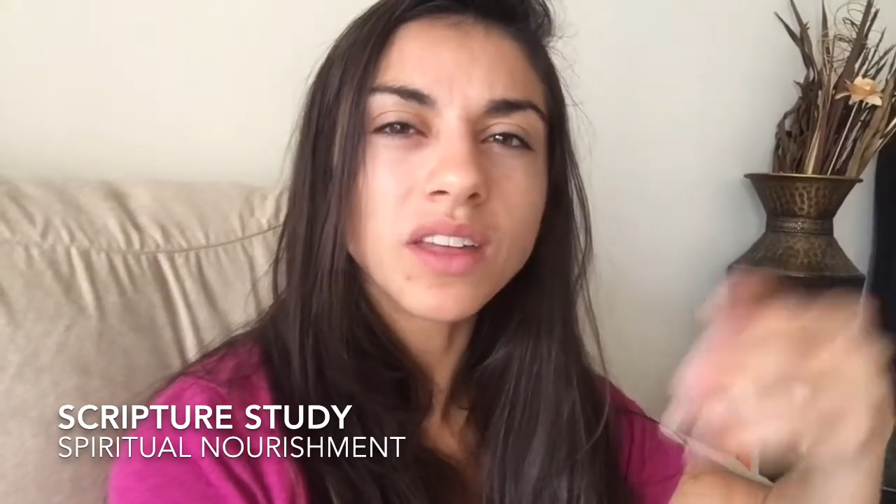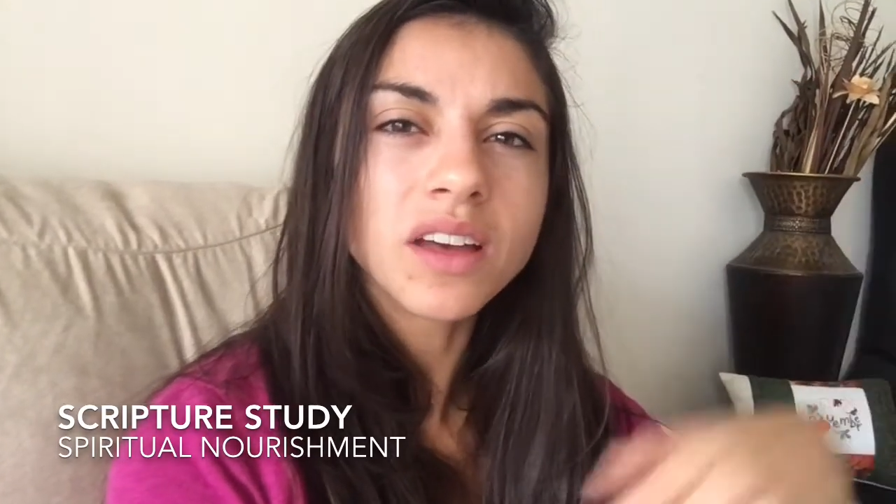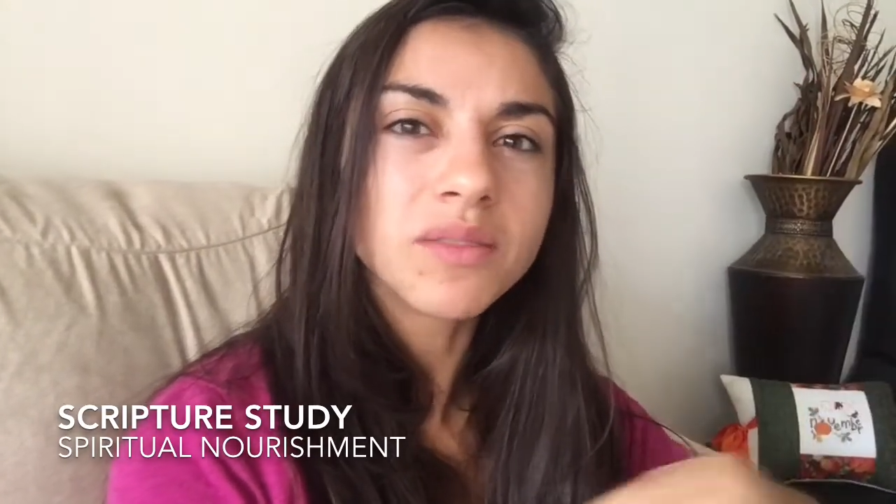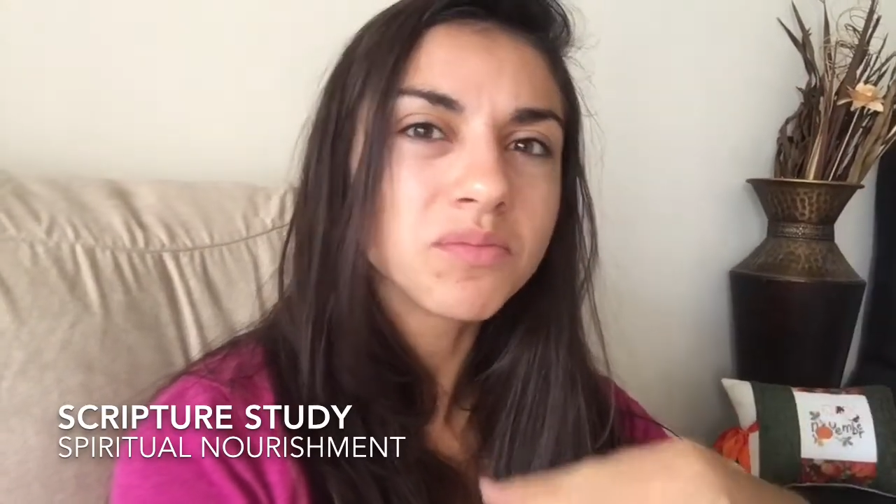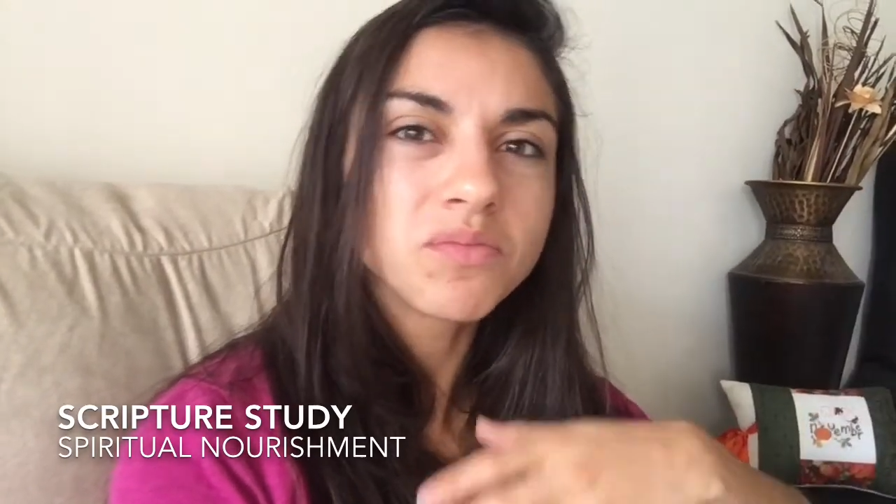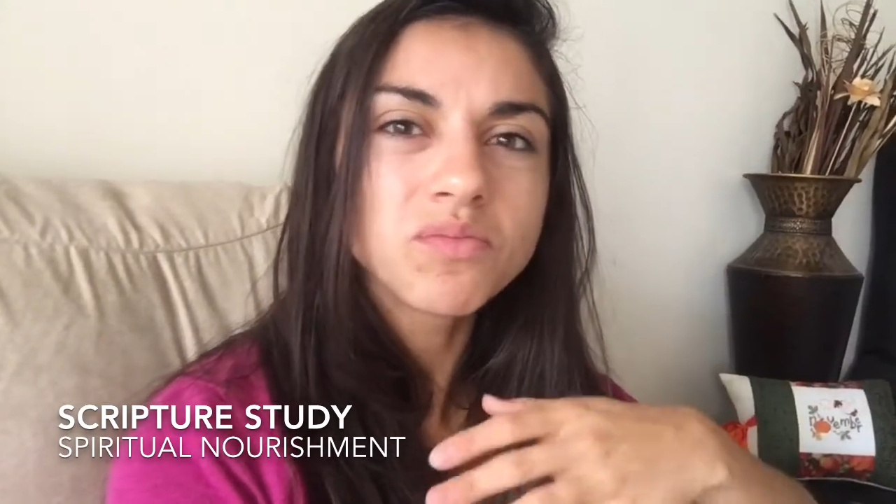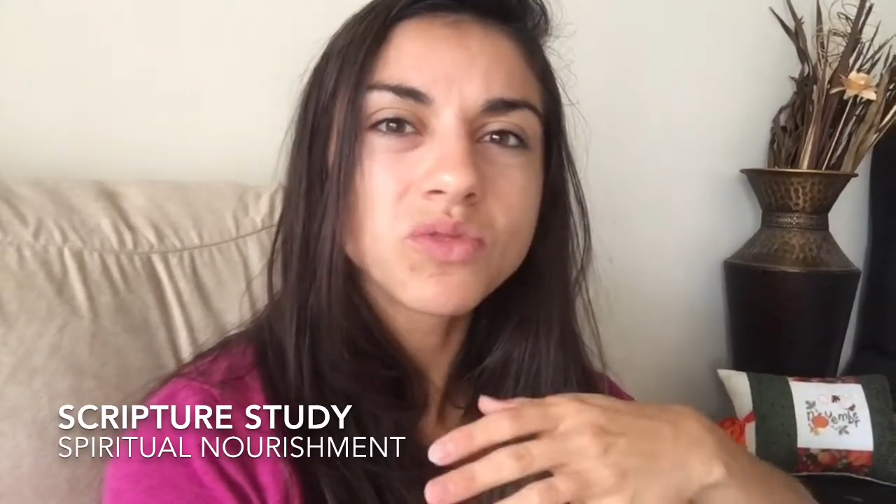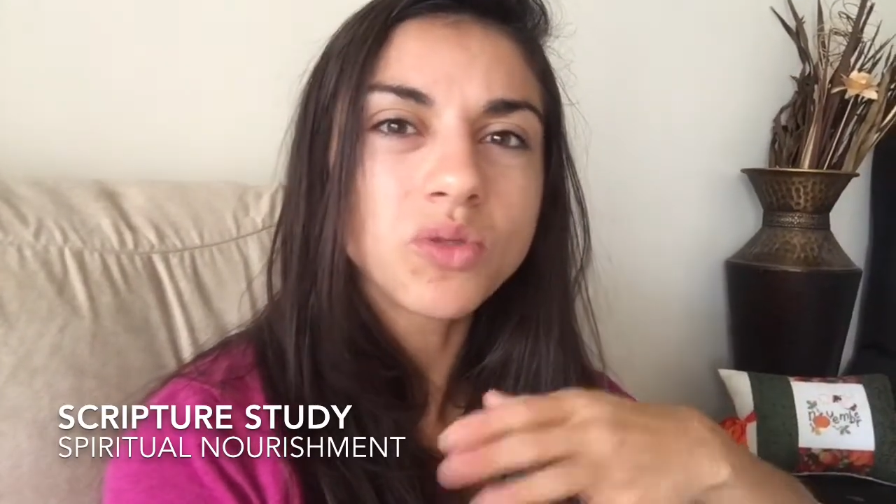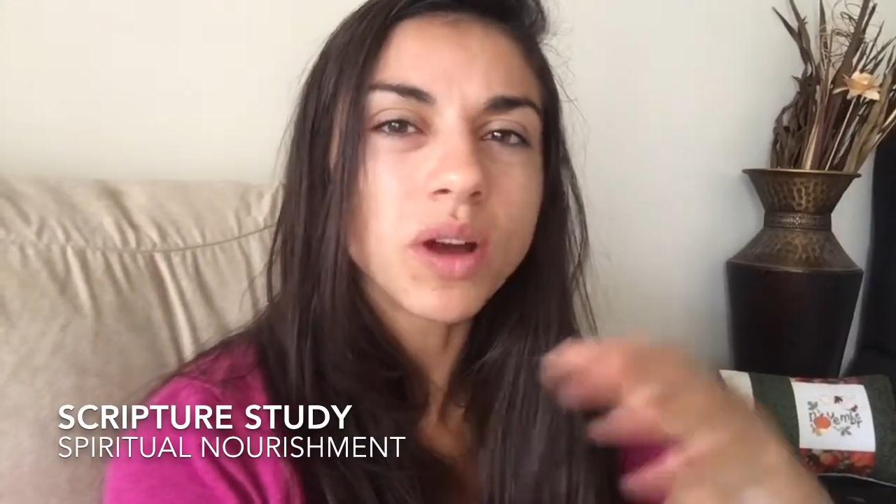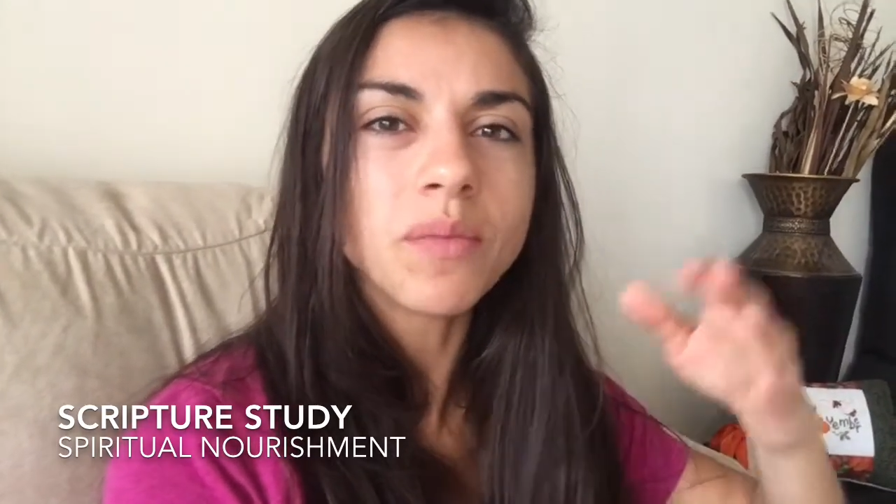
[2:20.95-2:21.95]
that
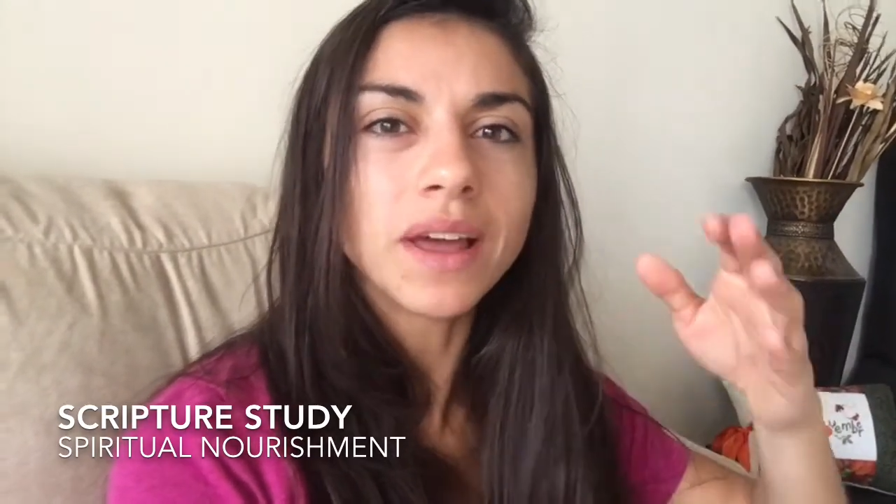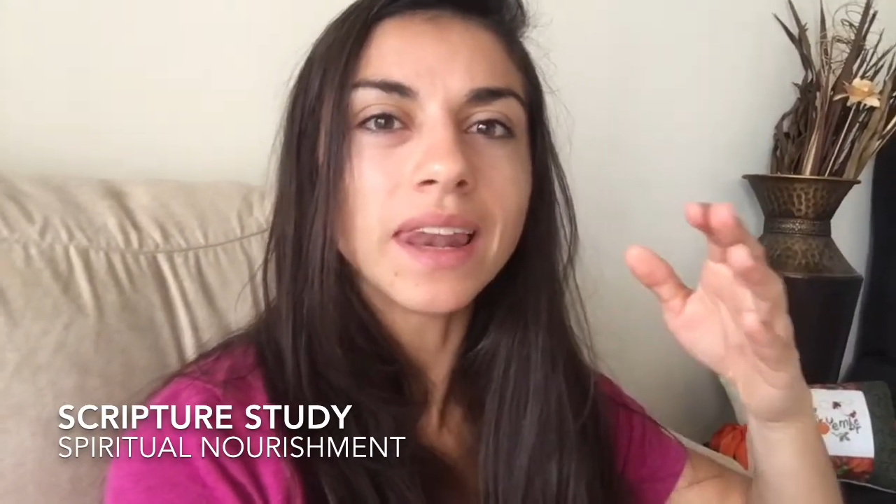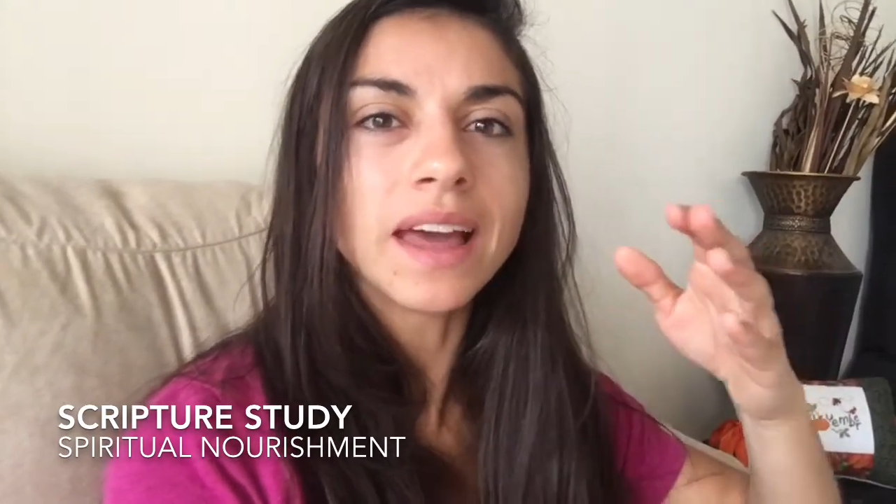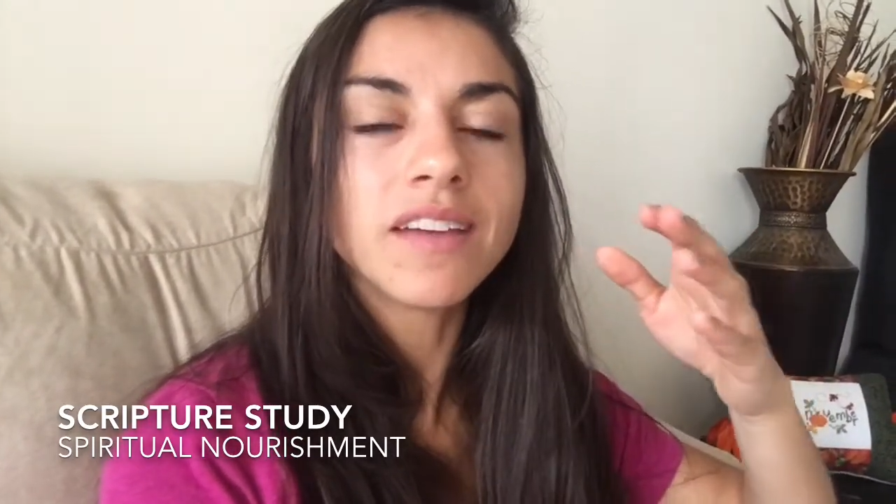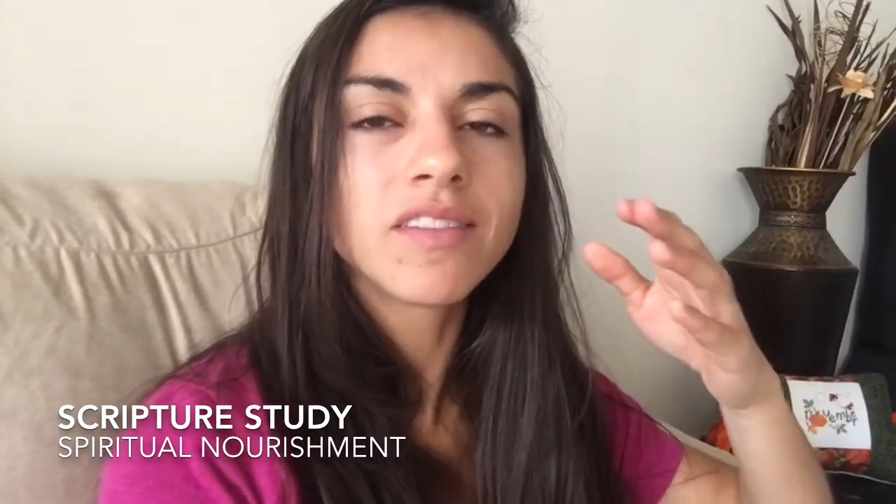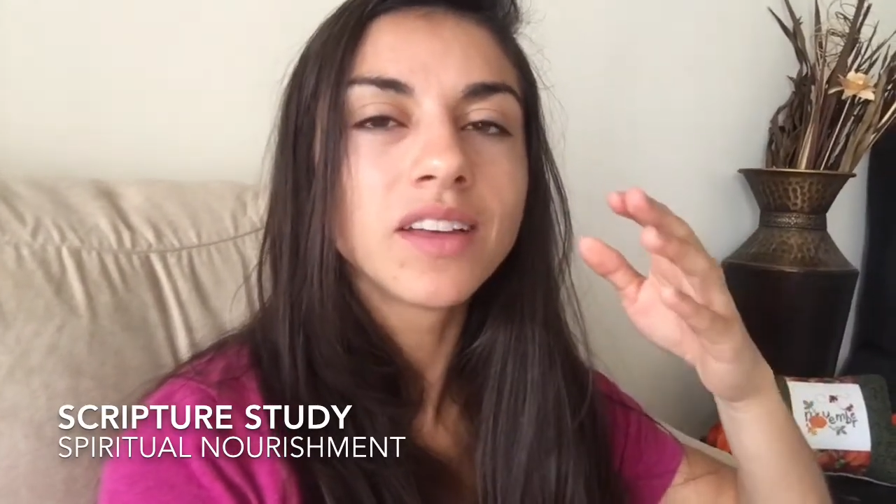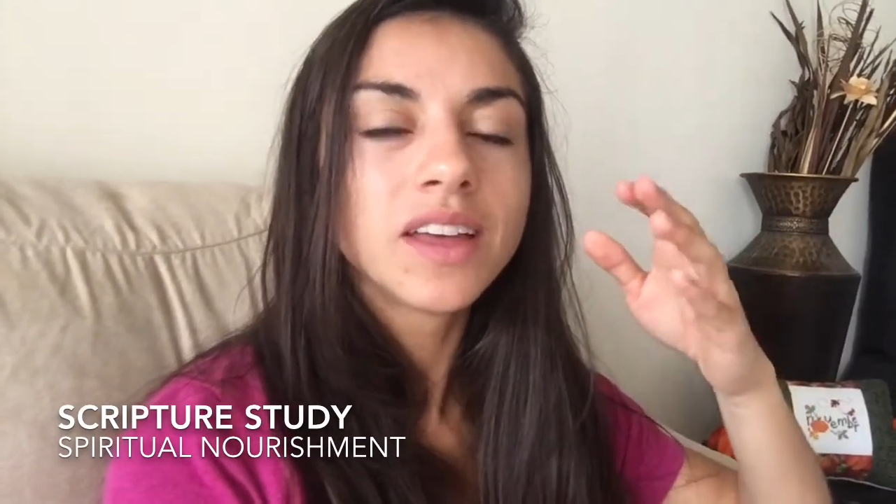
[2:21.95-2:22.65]
throughout my life,